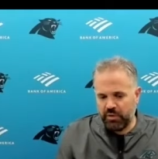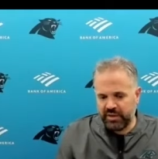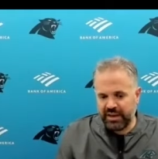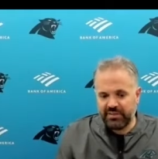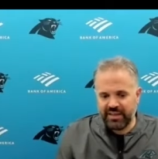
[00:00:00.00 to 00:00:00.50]
like
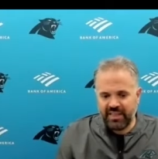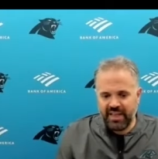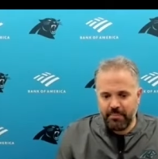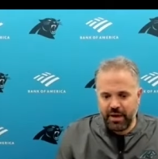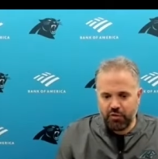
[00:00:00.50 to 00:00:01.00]
an outside
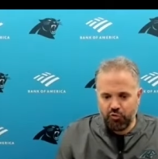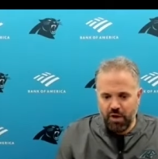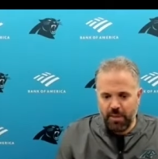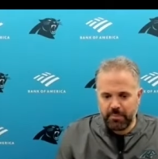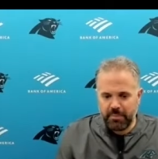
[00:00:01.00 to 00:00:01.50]
linebacker
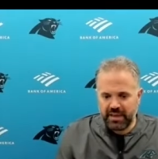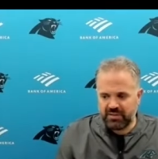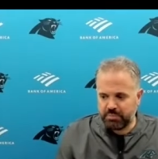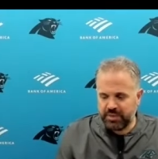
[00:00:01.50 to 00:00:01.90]
drop and making some